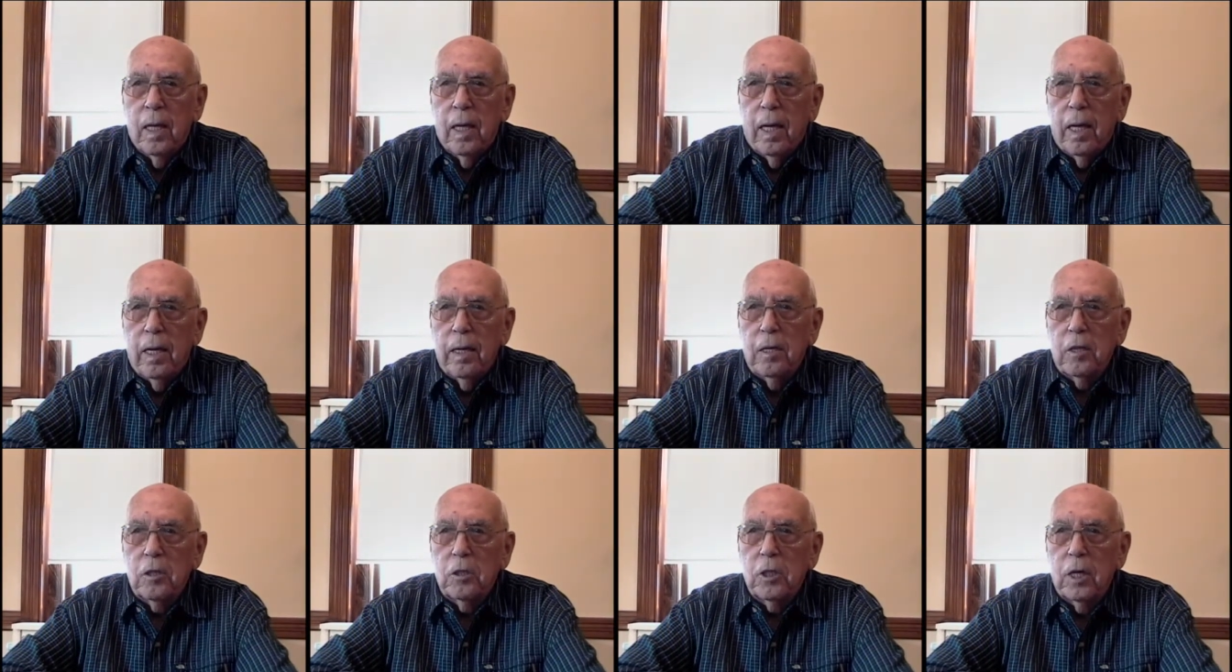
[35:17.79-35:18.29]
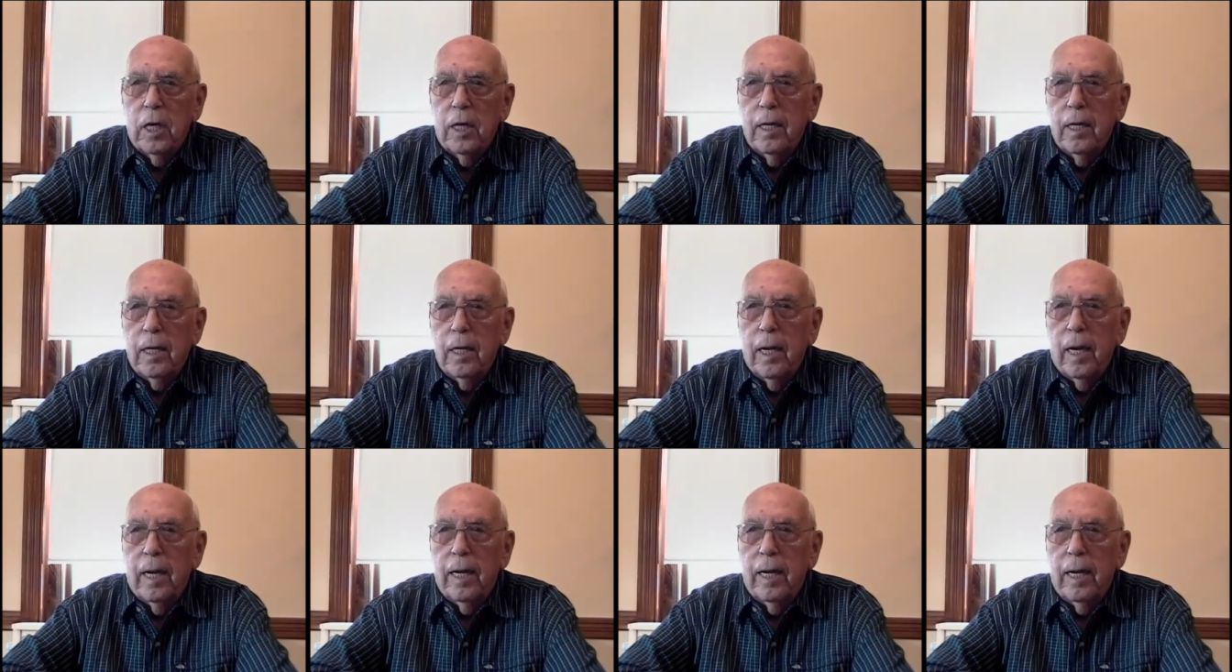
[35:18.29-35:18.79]
and
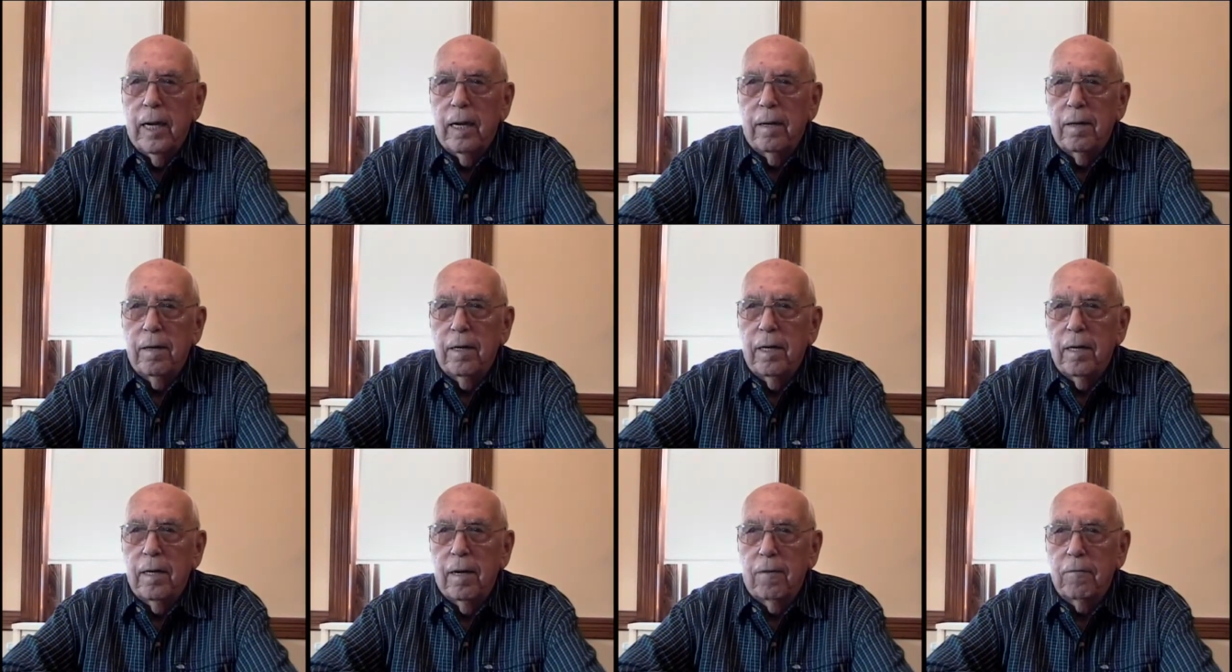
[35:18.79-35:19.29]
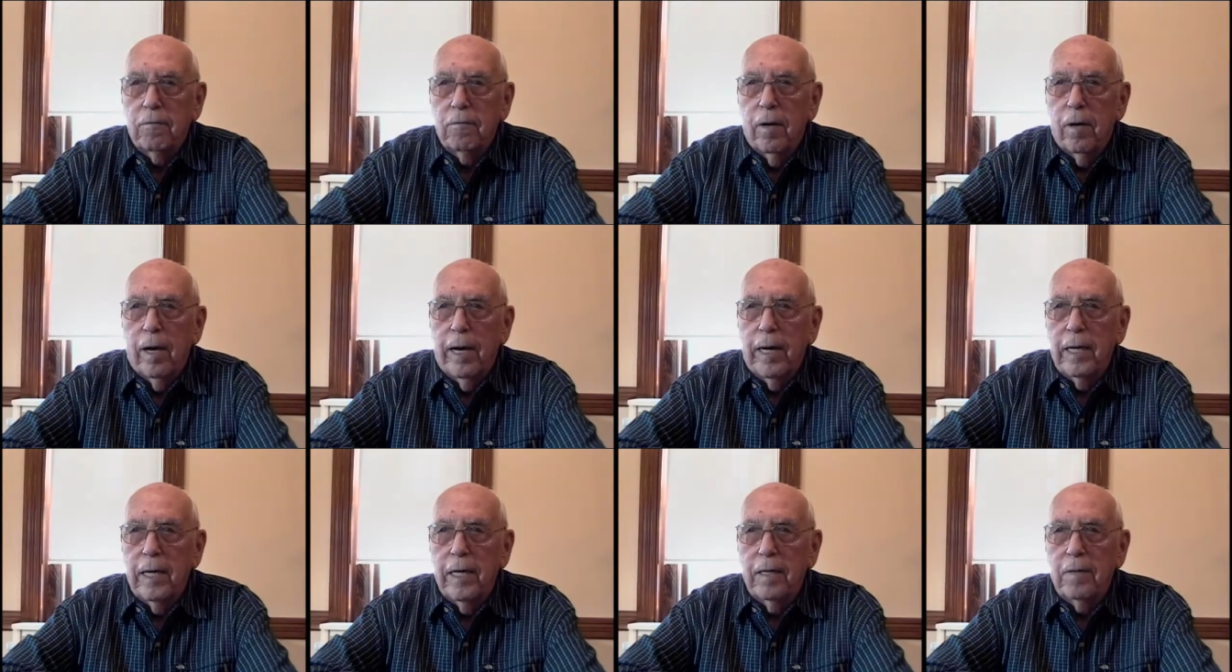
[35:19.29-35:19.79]
decided I had enough riding.